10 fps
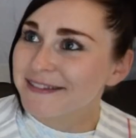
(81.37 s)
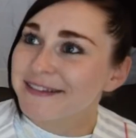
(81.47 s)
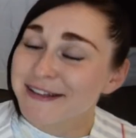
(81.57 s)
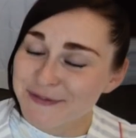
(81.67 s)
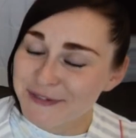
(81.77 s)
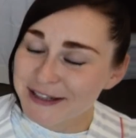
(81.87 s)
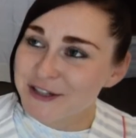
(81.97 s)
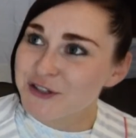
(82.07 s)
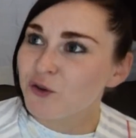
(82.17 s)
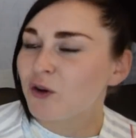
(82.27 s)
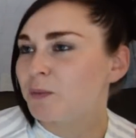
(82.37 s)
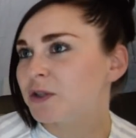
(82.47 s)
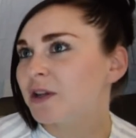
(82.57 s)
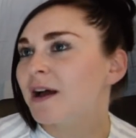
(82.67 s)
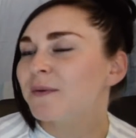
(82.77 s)
it is time for you
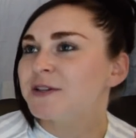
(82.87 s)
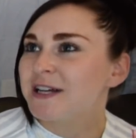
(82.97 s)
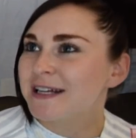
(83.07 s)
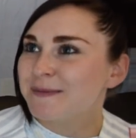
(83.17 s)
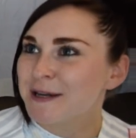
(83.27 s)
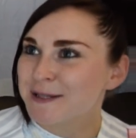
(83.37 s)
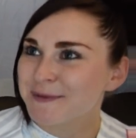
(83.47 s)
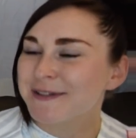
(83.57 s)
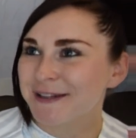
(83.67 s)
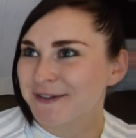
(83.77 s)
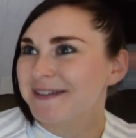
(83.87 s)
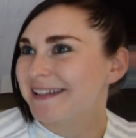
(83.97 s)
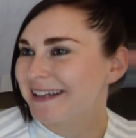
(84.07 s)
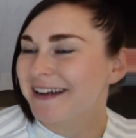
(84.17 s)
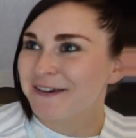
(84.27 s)
to go, you'll be asked to get
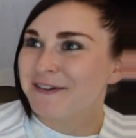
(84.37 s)
changed into